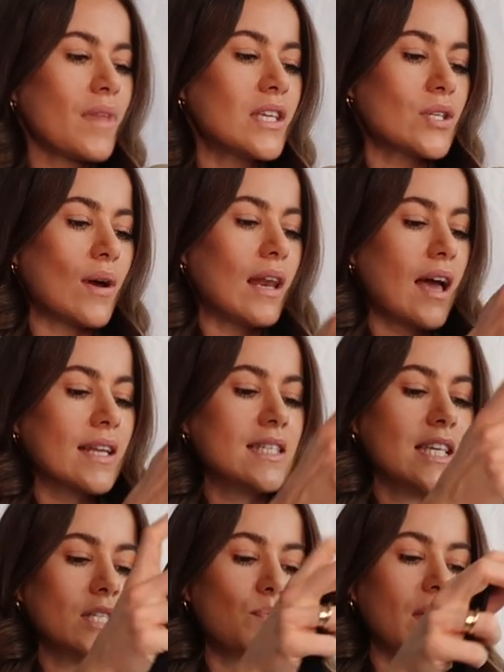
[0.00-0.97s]
So I
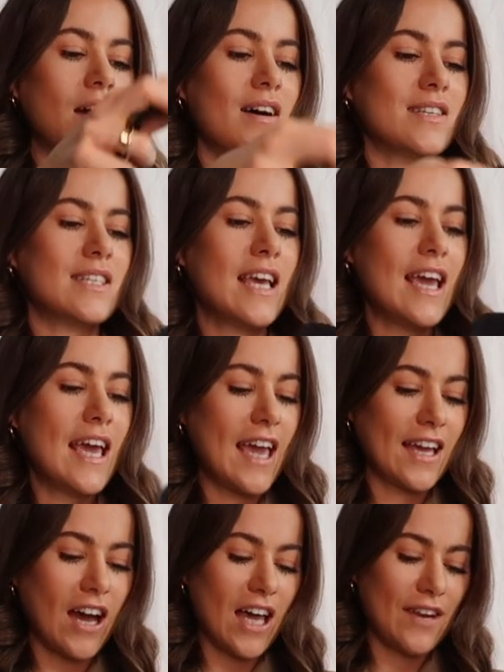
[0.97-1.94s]
liked this because
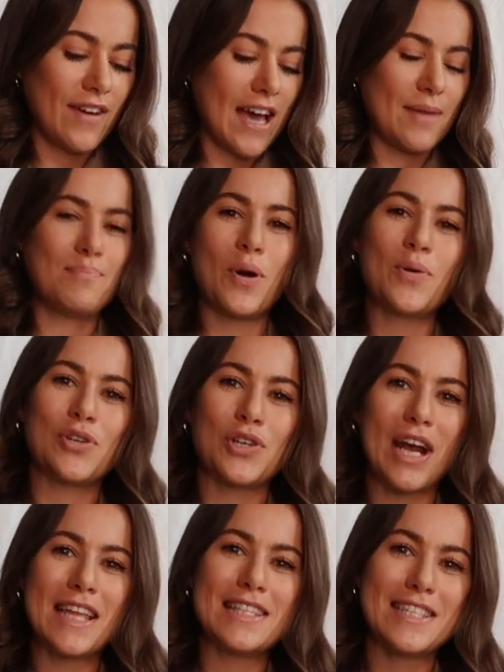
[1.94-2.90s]
it kind of had both
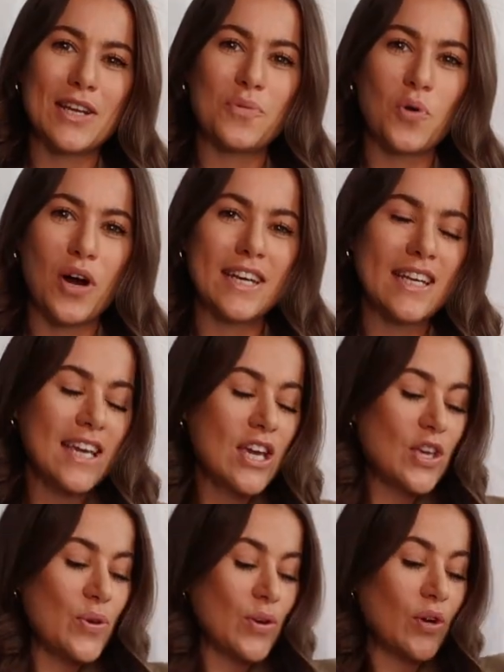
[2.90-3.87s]
trends in one.
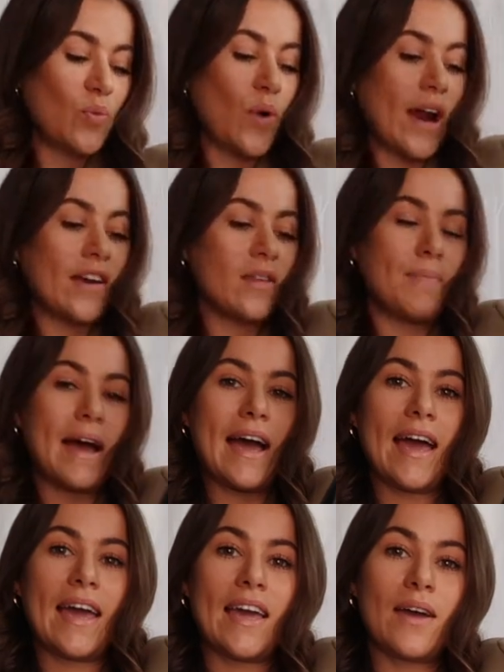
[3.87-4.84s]
You can wear the
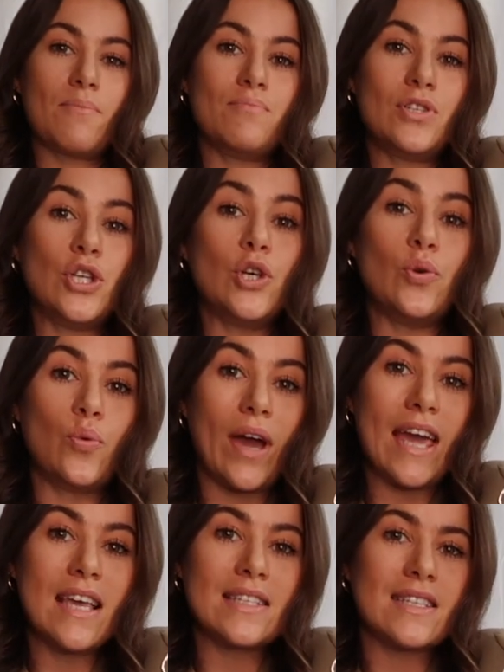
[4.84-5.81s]
bag two
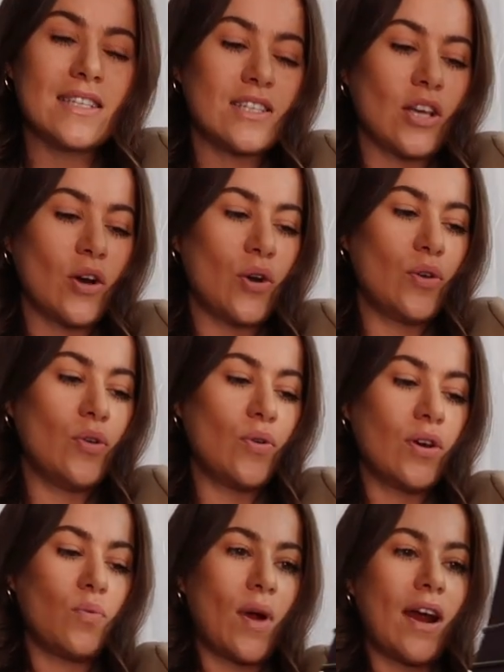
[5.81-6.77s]
ways, so you
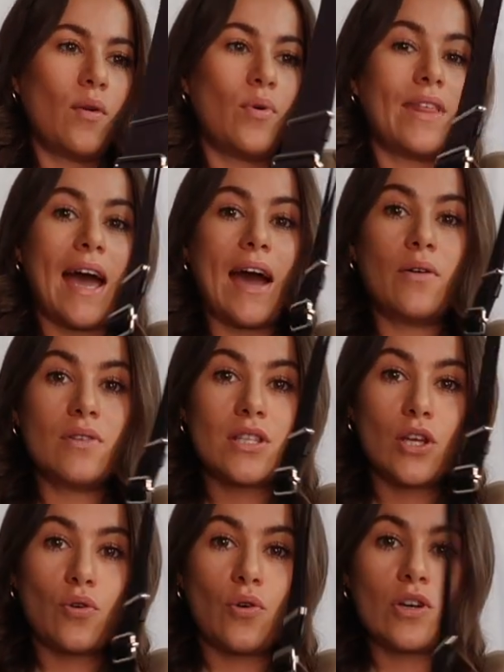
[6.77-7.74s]
can wear it without
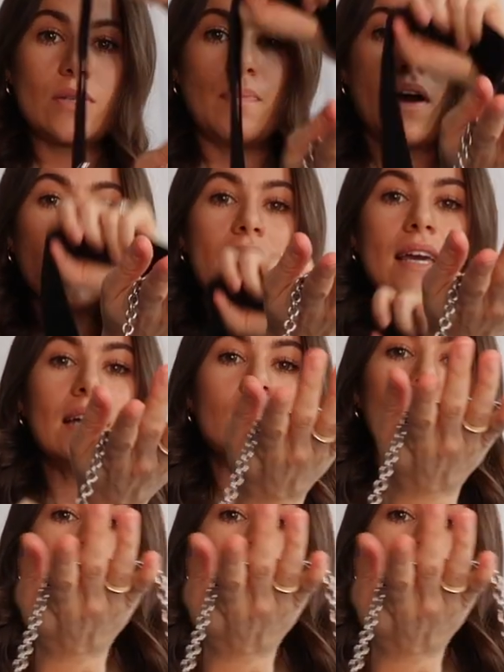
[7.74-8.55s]
the crossbody and